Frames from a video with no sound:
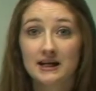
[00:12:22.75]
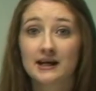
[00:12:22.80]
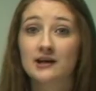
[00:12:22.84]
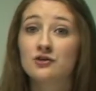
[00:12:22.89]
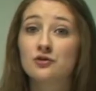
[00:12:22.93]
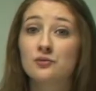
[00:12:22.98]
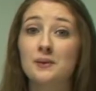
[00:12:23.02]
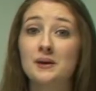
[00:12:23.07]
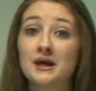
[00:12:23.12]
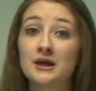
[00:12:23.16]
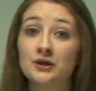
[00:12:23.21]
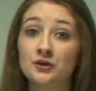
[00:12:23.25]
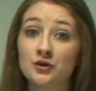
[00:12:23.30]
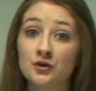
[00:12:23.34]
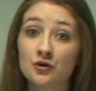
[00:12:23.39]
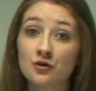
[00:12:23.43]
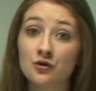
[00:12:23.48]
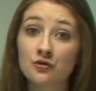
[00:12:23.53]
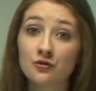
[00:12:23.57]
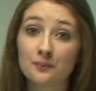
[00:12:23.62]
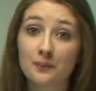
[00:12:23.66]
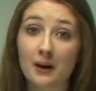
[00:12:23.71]
is being
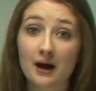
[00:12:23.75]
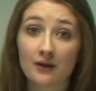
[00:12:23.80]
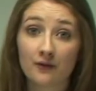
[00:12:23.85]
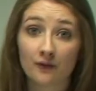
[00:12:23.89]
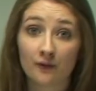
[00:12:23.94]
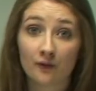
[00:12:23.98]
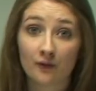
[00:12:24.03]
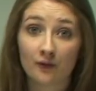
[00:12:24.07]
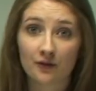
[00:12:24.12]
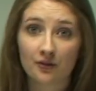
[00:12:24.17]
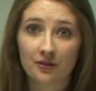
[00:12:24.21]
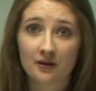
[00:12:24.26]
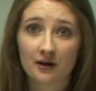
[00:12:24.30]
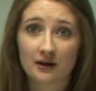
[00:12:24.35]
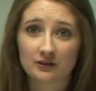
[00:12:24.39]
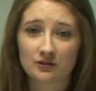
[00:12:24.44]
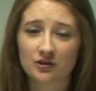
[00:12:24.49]
used by the author